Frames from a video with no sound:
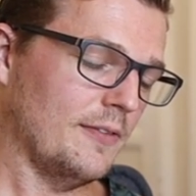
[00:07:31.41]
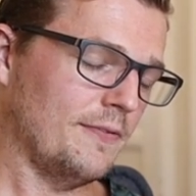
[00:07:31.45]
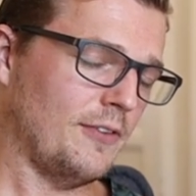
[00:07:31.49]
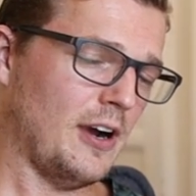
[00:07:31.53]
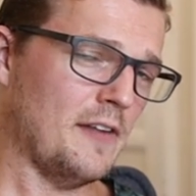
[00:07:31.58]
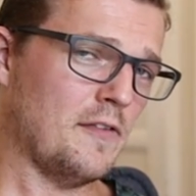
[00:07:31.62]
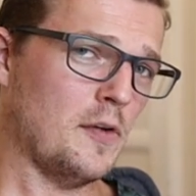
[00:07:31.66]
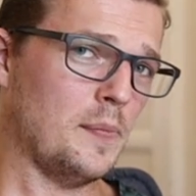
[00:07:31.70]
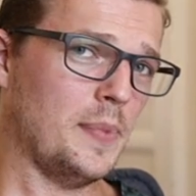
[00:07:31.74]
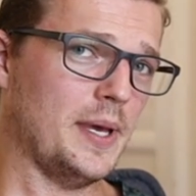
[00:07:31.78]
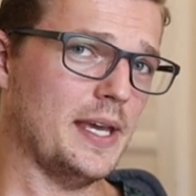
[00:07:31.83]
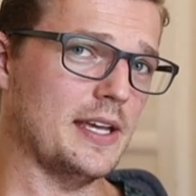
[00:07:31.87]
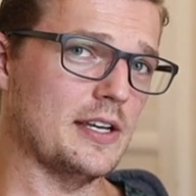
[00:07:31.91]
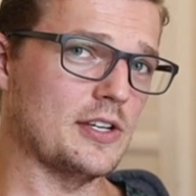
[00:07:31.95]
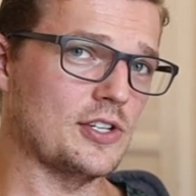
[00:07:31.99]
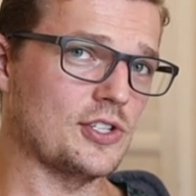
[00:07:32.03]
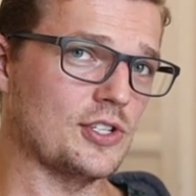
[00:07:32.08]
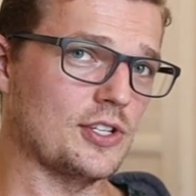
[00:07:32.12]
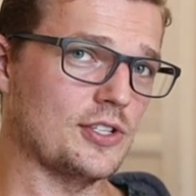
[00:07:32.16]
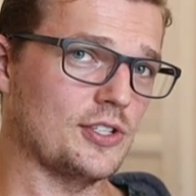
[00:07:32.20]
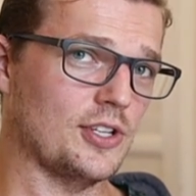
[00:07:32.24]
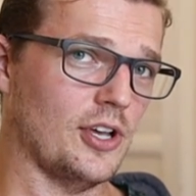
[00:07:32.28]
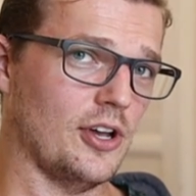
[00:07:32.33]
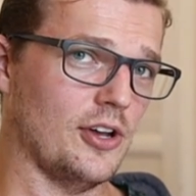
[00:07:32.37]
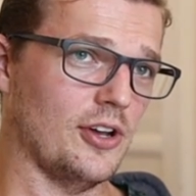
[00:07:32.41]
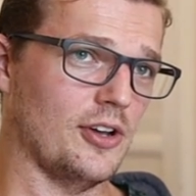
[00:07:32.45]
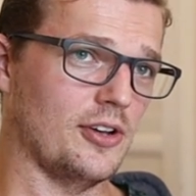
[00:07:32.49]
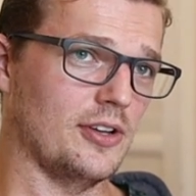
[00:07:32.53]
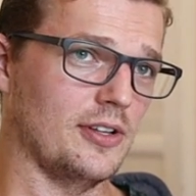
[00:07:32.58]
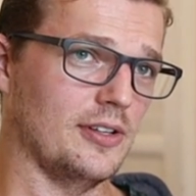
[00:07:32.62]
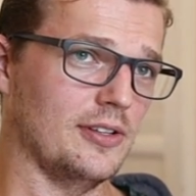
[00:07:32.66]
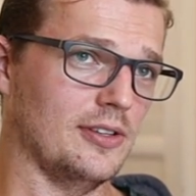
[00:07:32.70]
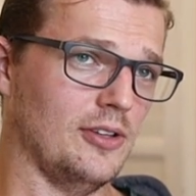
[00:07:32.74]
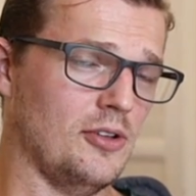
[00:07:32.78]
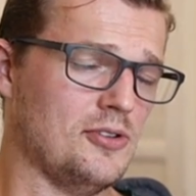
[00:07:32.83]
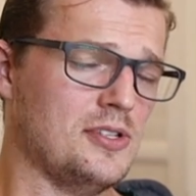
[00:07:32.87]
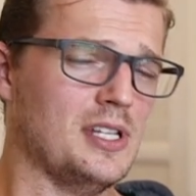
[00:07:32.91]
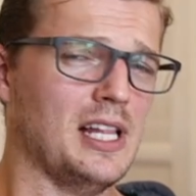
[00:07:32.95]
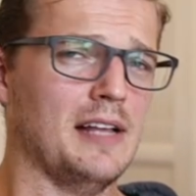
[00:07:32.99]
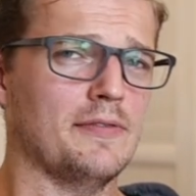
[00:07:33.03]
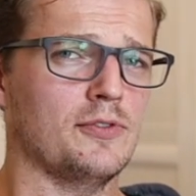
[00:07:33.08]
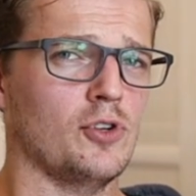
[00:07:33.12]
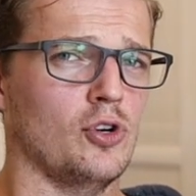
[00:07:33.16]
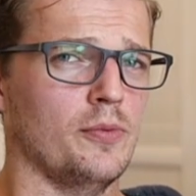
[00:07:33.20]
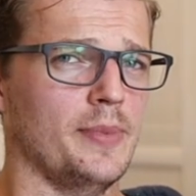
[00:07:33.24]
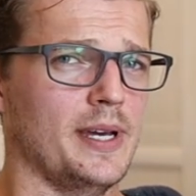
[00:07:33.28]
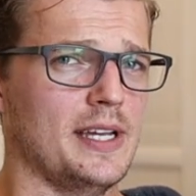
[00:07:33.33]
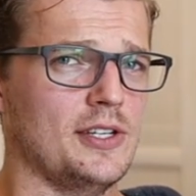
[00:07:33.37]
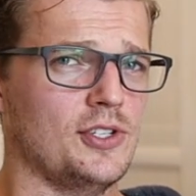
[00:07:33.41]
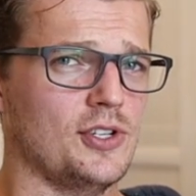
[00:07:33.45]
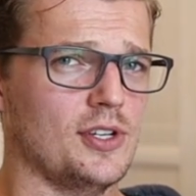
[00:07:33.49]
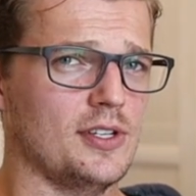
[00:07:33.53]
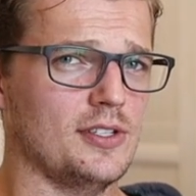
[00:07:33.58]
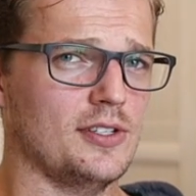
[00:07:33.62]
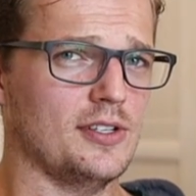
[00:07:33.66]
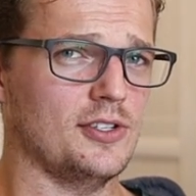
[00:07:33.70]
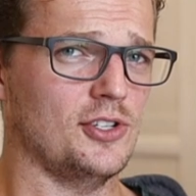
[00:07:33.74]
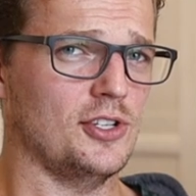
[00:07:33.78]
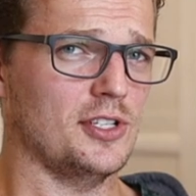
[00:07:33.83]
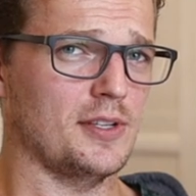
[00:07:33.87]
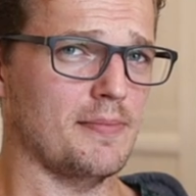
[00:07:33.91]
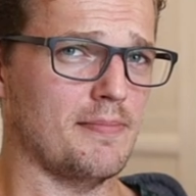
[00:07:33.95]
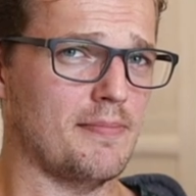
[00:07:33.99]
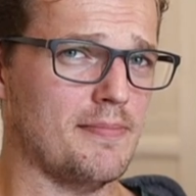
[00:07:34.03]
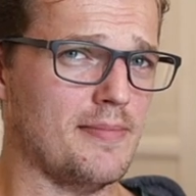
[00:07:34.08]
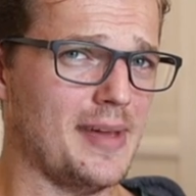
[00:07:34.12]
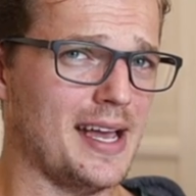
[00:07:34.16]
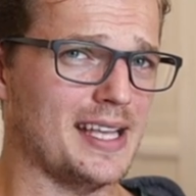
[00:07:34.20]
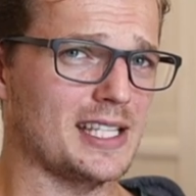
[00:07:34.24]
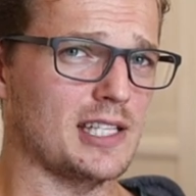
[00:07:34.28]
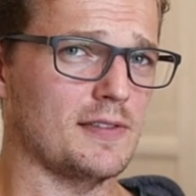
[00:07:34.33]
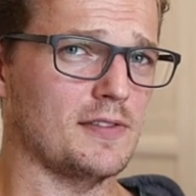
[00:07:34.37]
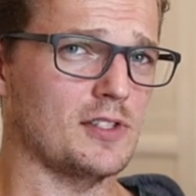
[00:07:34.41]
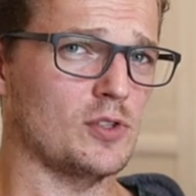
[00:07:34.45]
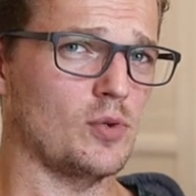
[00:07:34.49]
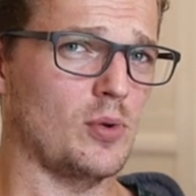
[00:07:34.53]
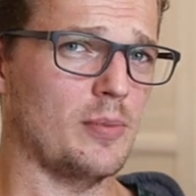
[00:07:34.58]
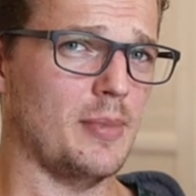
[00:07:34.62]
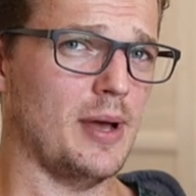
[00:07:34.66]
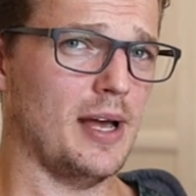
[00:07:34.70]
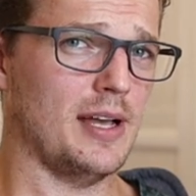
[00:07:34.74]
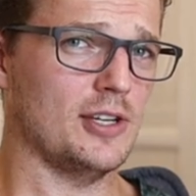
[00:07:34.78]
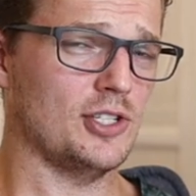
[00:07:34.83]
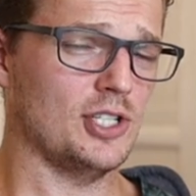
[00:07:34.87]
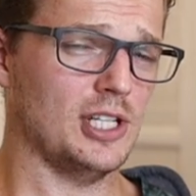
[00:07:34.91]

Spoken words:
Favorite beach. So Lucy loves all beaches. She's a massive swimmer.